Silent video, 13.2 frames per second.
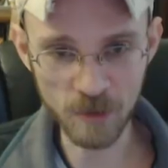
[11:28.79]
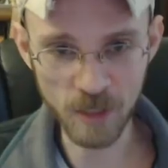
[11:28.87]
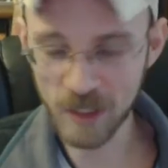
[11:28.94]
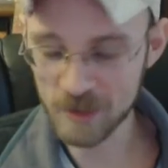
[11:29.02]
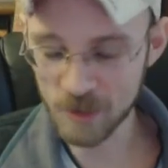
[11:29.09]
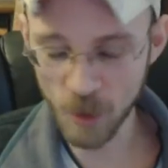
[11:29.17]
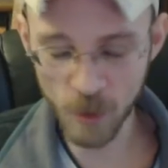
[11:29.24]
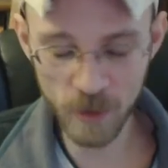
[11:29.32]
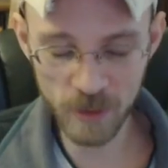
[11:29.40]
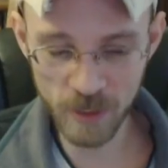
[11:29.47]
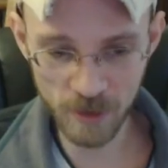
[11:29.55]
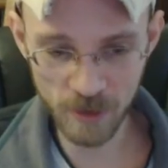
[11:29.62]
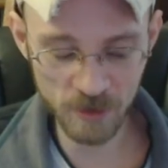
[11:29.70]
I liked all the
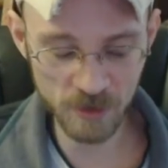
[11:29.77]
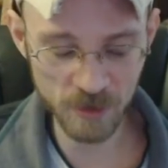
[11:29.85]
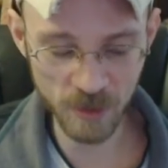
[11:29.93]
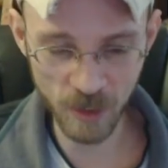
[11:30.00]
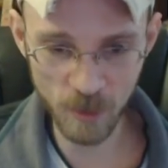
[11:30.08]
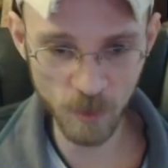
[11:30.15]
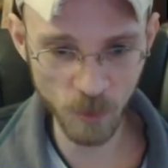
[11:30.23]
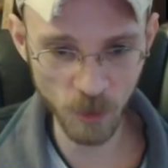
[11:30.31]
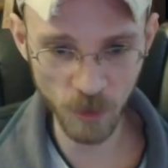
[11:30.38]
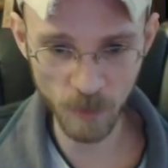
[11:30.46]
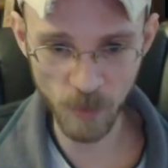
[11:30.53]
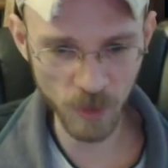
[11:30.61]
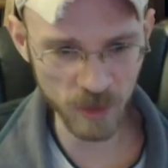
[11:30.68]
characters. None of them were
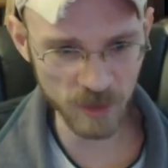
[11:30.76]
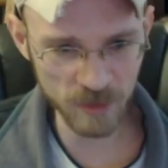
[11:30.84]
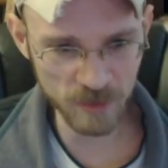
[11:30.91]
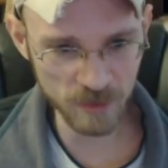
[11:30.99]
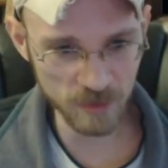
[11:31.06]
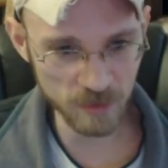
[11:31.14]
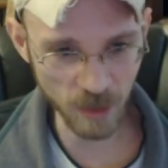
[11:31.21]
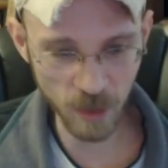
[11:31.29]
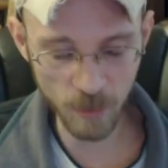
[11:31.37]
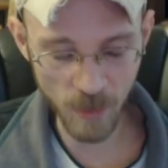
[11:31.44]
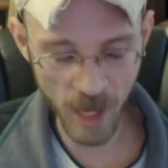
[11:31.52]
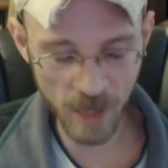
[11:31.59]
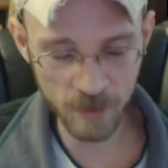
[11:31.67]
pointless. None of
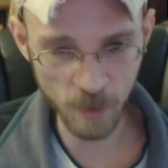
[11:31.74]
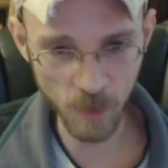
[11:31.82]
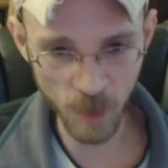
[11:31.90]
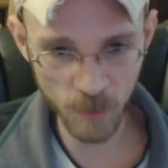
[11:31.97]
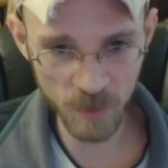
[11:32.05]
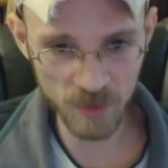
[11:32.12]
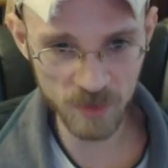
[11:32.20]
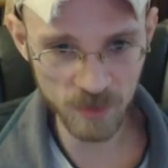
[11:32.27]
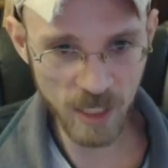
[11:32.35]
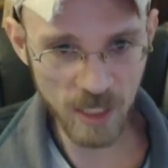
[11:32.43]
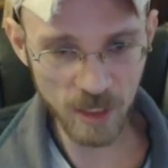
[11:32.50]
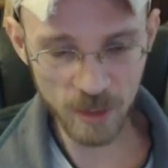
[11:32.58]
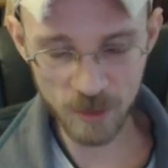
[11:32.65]
them had no purpose.
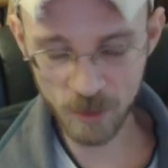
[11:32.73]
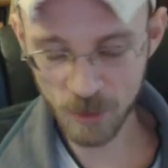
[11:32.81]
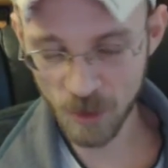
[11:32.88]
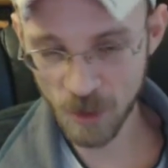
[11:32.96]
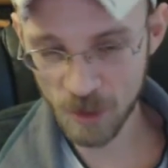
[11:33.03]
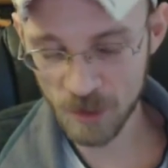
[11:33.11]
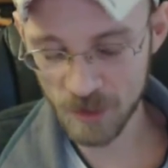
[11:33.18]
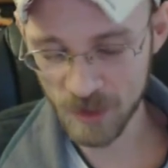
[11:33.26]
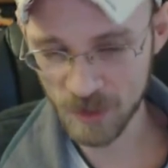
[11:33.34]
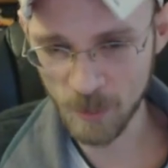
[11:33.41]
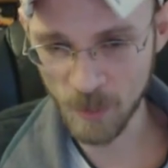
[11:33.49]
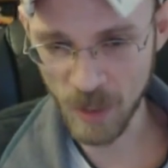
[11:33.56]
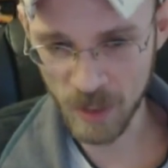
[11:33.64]
You could argue that the
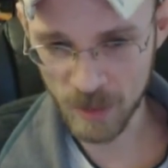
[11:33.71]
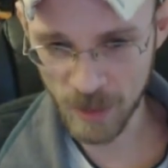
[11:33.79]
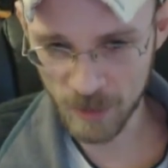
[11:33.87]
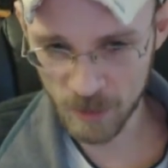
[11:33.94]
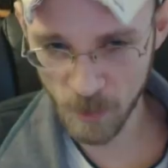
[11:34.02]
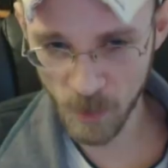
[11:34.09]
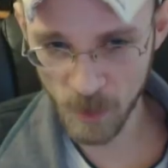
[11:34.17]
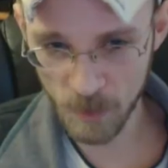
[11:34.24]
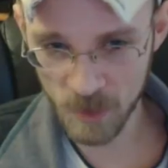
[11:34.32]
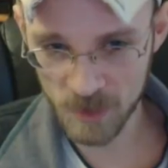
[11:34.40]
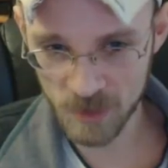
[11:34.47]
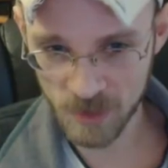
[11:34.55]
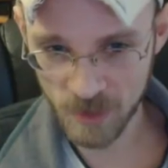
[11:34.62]
maid had no
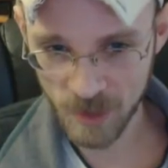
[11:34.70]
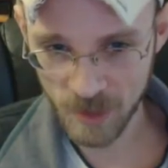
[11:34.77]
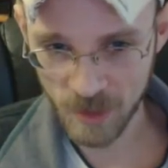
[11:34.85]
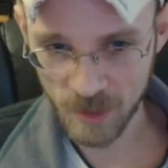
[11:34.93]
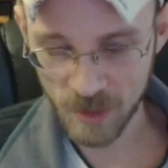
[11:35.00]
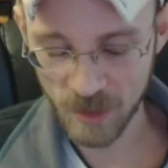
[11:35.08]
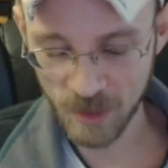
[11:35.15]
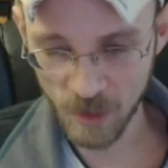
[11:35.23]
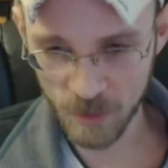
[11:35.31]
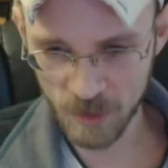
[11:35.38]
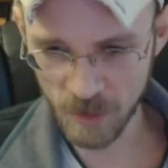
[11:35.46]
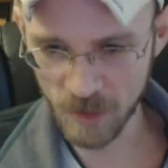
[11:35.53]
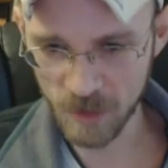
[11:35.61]
purpose
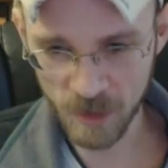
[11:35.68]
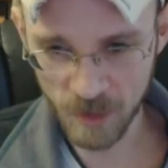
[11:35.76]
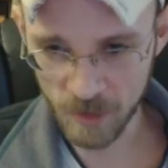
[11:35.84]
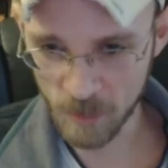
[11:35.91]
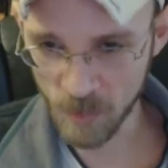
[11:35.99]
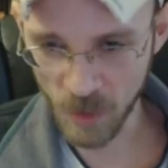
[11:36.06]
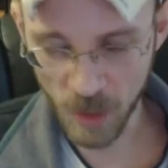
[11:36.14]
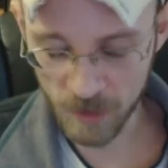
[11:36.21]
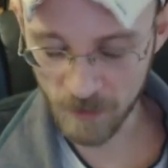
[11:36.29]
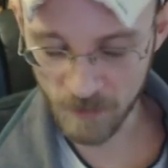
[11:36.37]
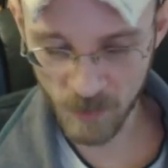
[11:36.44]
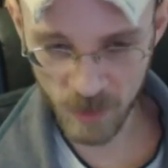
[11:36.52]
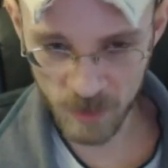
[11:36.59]
other than, like, plot
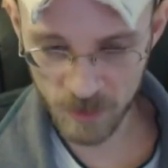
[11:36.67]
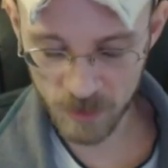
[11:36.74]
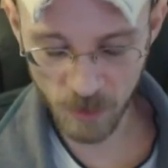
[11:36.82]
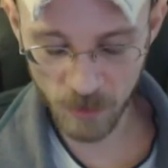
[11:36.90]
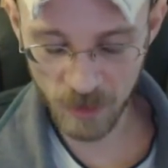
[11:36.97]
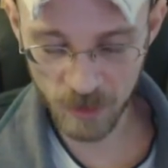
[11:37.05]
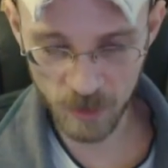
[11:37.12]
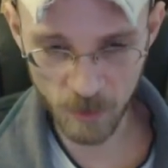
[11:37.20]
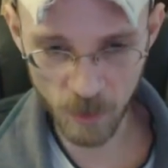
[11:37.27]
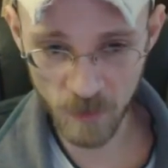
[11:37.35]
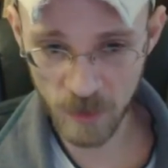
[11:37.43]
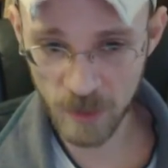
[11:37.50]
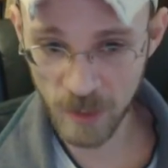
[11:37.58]
convenience early in the
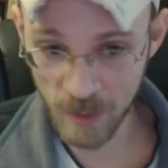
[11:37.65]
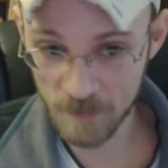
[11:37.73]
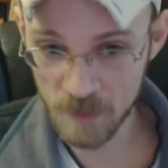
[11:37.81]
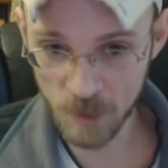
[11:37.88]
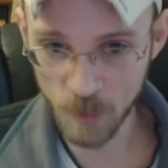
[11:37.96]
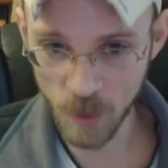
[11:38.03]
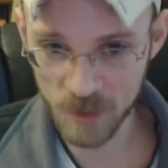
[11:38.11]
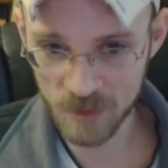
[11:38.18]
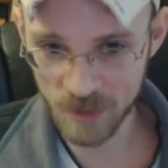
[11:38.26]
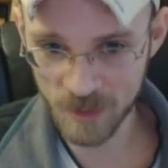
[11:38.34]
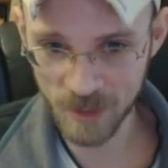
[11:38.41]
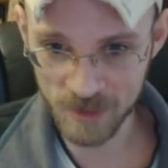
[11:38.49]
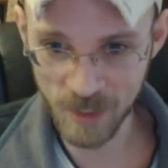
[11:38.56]
movie if she wasn't
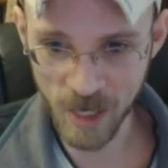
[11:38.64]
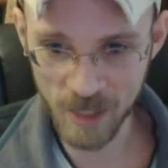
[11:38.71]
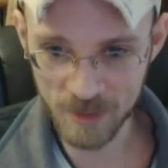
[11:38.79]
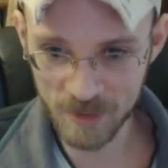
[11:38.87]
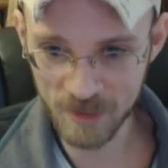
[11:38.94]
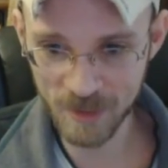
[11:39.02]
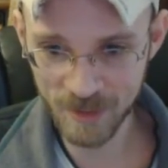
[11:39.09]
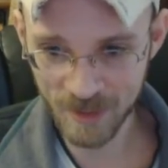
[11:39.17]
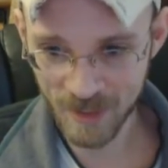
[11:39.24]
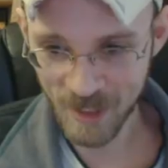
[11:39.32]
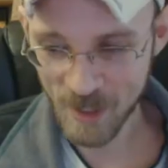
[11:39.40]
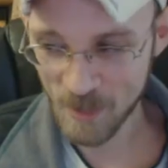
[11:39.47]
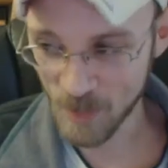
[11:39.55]
an assassin,
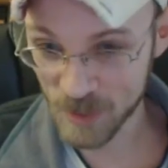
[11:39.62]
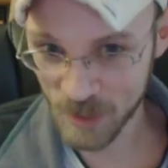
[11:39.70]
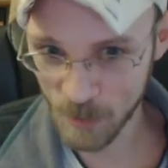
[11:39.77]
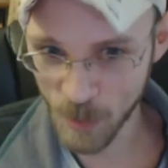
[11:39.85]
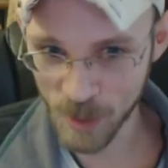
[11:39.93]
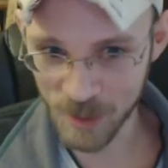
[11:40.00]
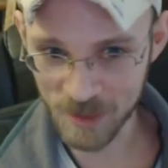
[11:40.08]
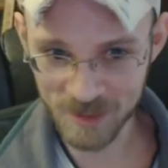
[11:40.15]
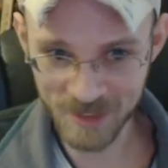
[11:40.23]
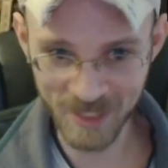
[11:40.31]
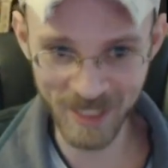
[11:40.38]
but she was.